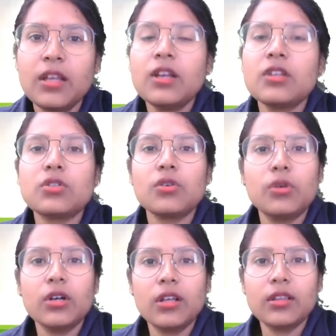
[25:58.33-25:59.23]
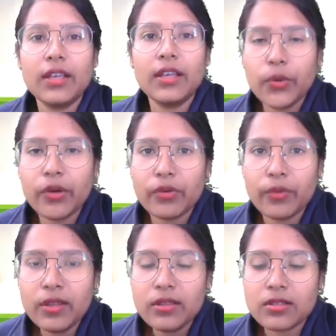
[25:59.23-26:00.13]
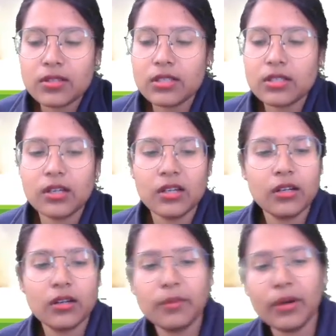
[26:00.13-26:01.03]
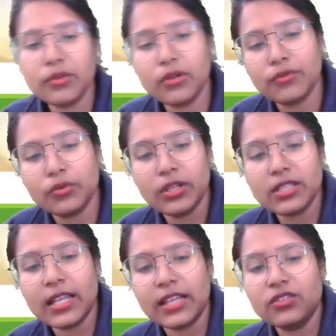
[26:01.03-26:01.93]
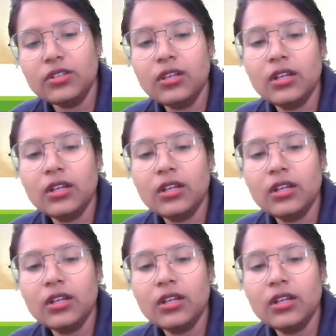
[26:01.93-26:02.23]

So thank you everyone, this is about of today's lecture.